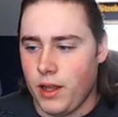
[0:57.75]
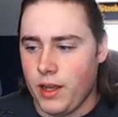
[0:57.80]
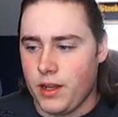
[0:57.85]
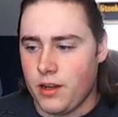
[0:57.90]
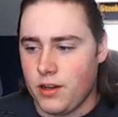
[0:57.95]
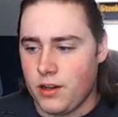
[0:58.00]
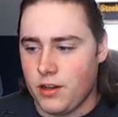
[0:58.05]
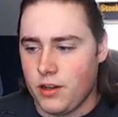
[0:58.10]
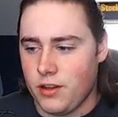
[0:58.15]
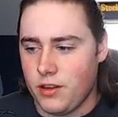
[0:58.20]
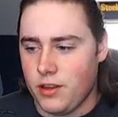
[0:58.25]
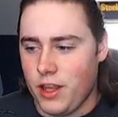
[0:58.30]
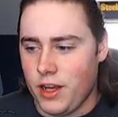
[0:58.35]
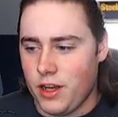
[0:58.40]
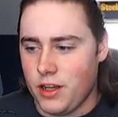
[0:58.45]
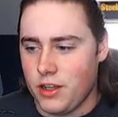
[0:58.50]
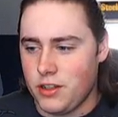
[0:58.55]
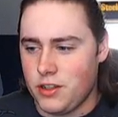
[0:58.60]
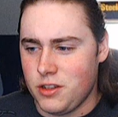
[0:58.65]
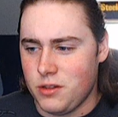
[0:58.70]
Like,
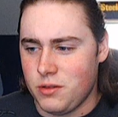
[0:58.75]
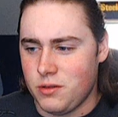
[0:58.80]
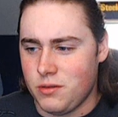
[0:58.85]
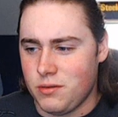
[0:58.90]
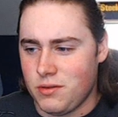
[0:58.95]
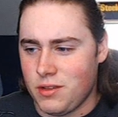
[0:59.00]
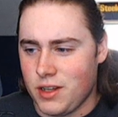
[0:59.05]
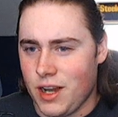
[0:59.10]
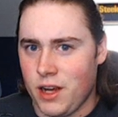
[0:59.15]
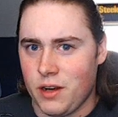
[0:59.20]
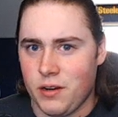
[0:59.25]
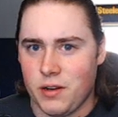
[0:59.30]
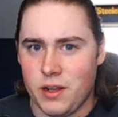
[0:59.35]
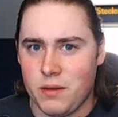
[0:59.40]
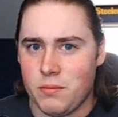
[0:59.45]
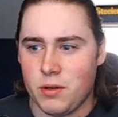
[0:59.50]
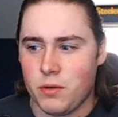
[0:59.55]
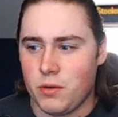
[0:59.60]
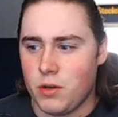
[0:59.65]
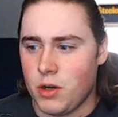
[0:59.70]
they could do the
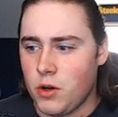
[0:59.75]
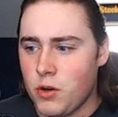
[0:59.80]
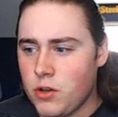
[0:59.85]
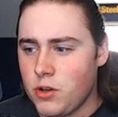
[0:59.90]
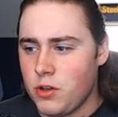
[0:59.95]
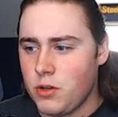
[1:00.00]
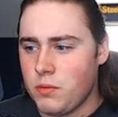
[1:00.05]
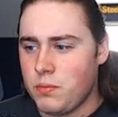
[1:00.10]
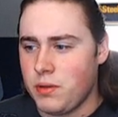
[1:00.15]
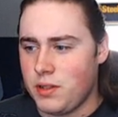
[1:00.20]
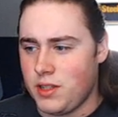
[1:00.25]
Kaioken Blue Goku,